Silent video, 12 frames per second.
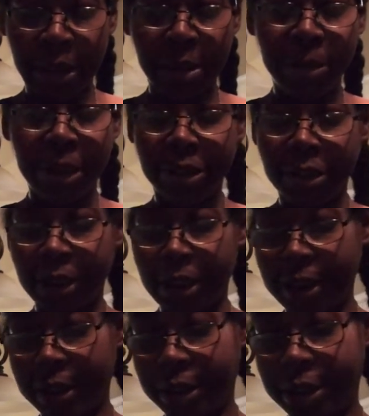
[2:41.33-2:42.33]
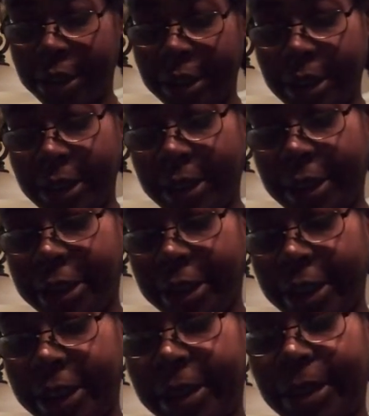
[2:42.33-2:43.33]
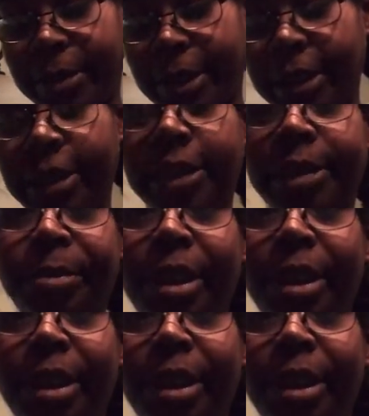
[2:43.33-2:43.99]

I'm actually kind of curious about this